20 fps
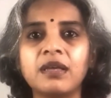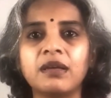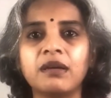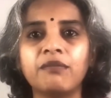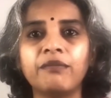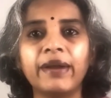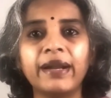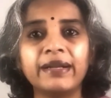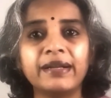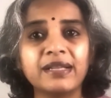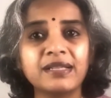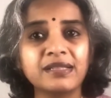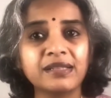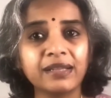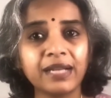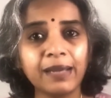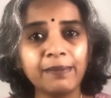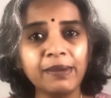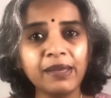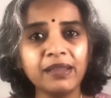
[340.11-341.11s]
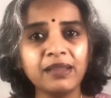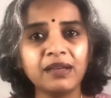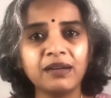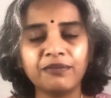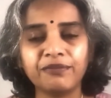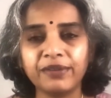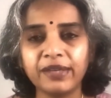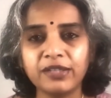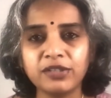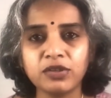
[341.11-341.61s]
When describing the
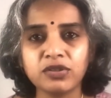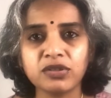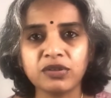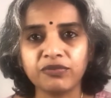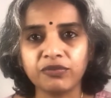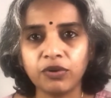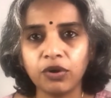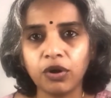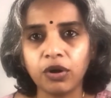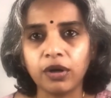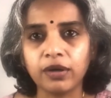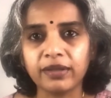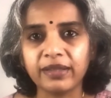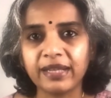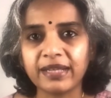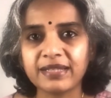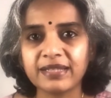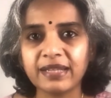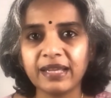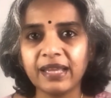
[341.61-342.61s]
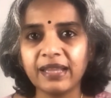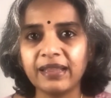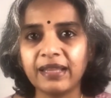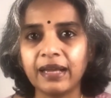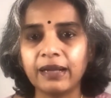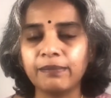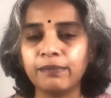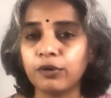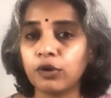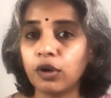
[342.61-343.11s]
features of God, they say
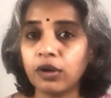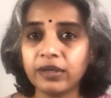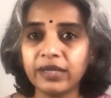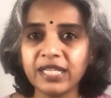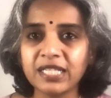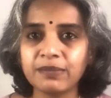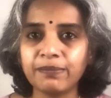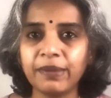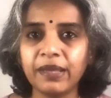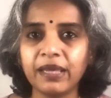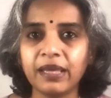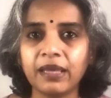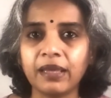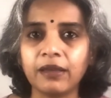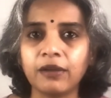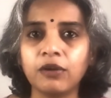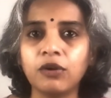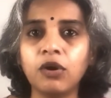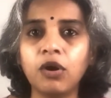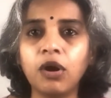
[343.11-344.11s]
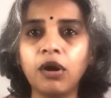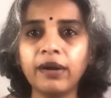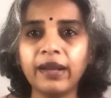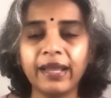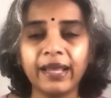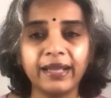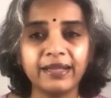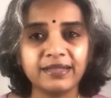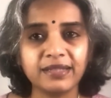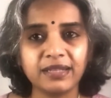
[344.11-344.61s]
that broadly speaking, God
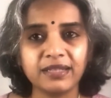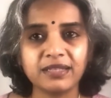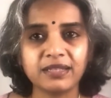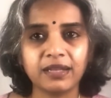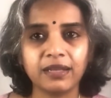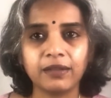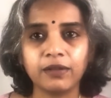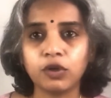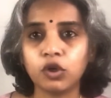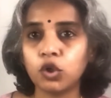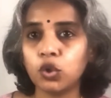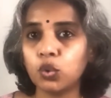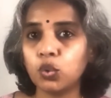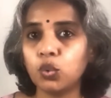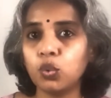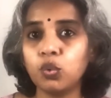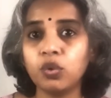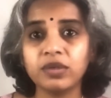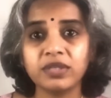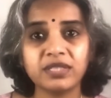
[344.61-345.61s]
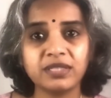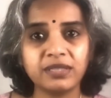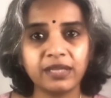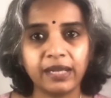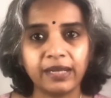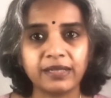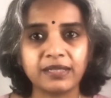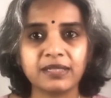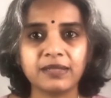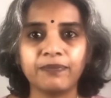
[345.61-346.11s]
exists in two
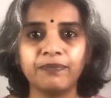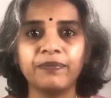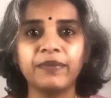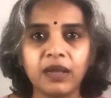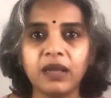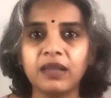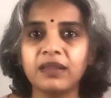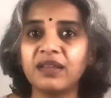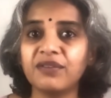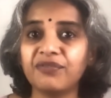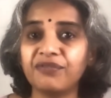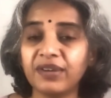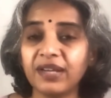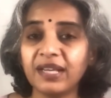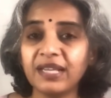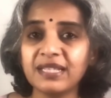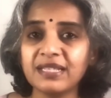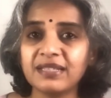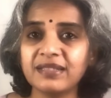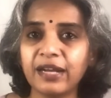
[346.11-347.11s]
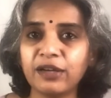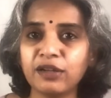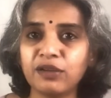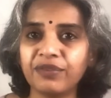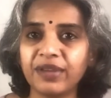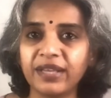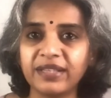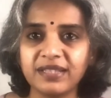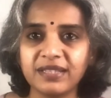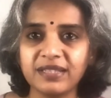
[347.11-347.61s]
states. The first state
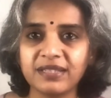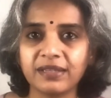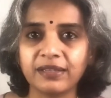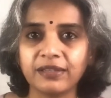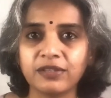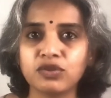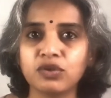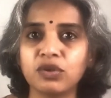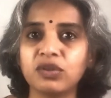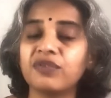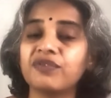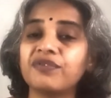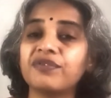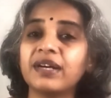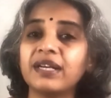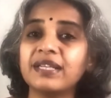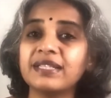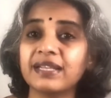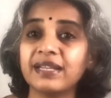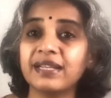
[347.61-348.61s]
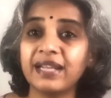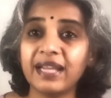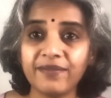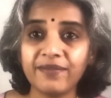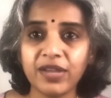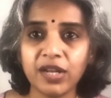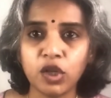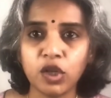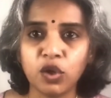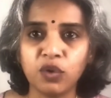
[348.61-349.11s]
of existence or the first
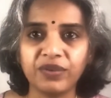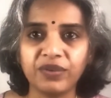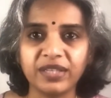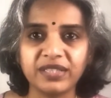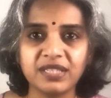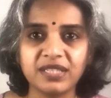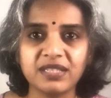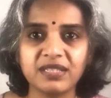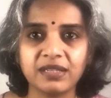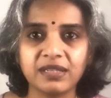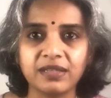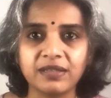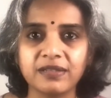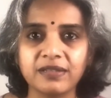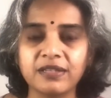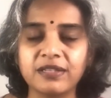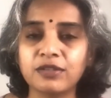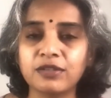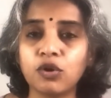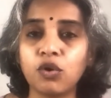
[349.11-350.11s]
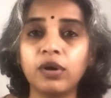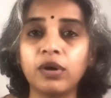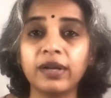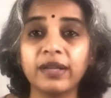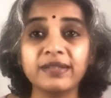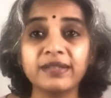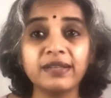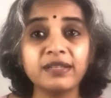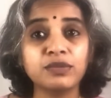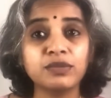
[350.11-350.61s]
level of existence is called
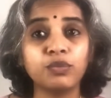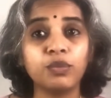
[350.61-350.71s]
as the